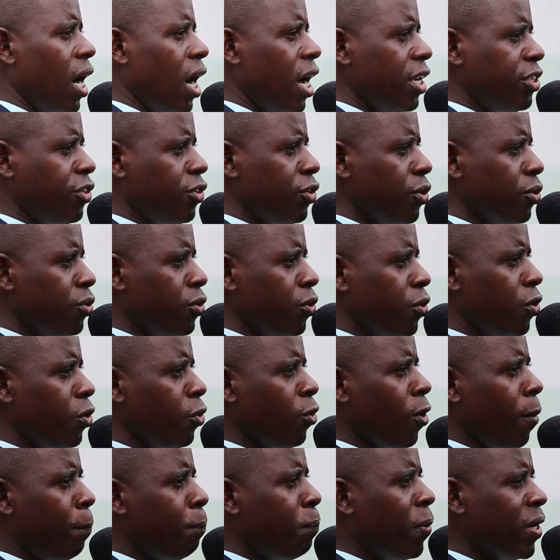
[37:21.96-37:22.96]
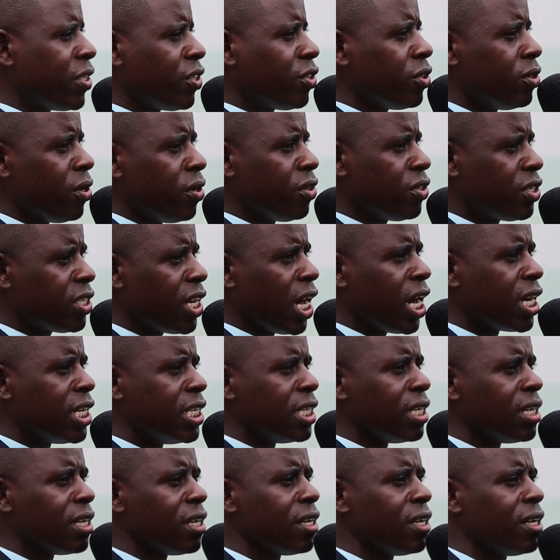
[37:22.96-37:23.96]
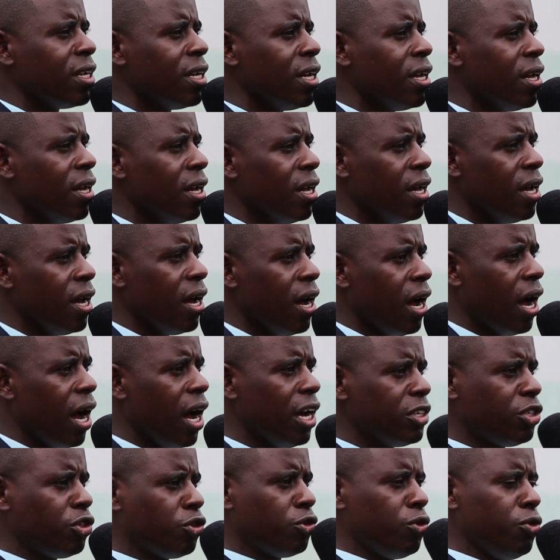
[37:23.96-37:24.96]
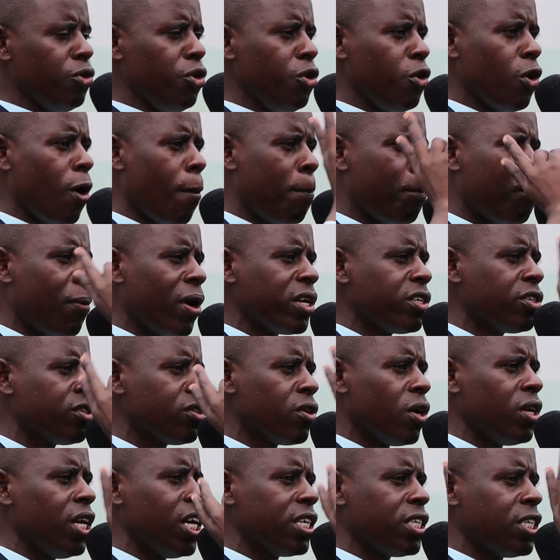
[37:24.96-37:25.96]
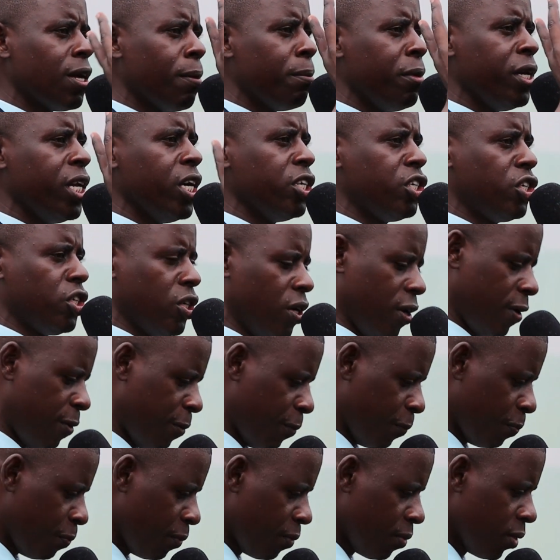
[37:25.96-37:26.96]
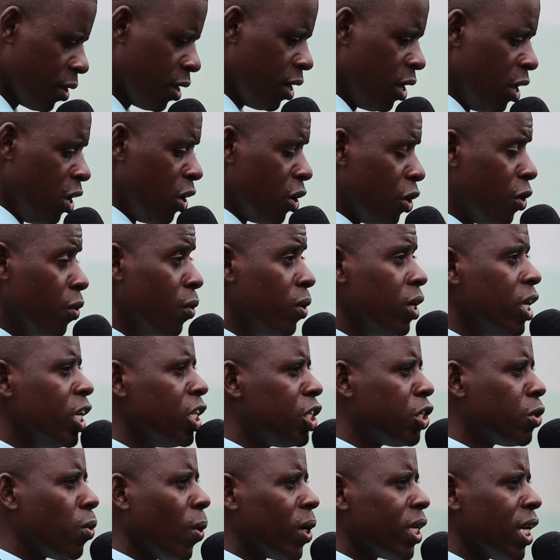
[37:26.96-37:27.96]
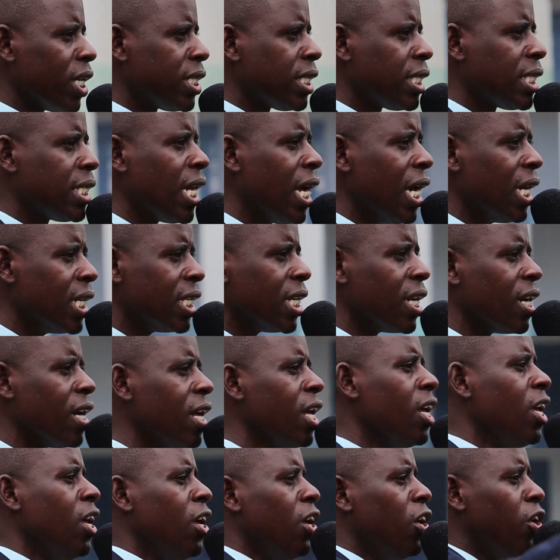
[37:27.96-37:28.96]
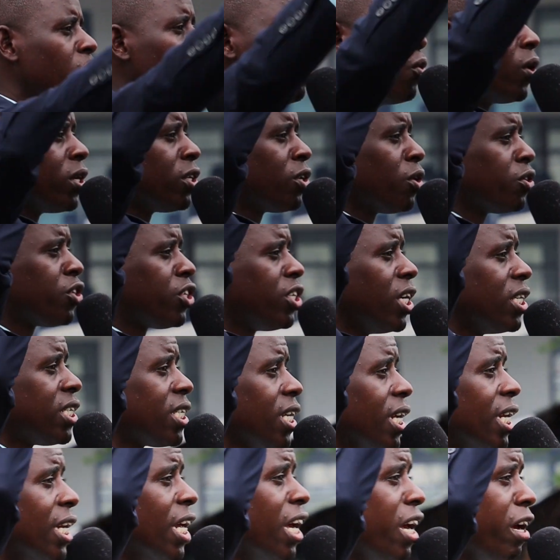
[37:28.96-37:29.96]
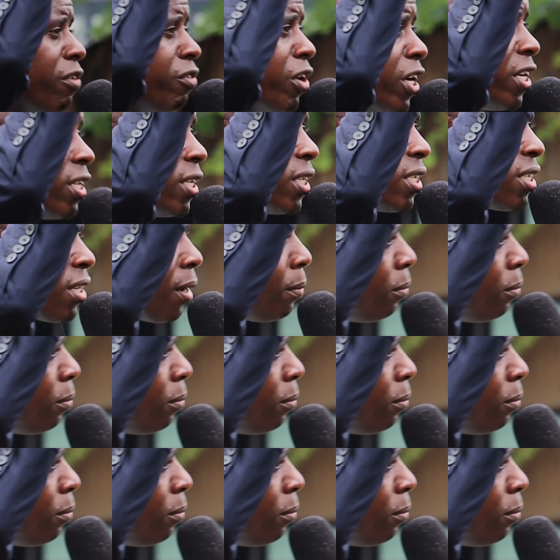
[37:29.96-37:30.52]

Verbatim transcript: As you do your personal study, as you do your personal examination, you need to understand you are not yet in heaven.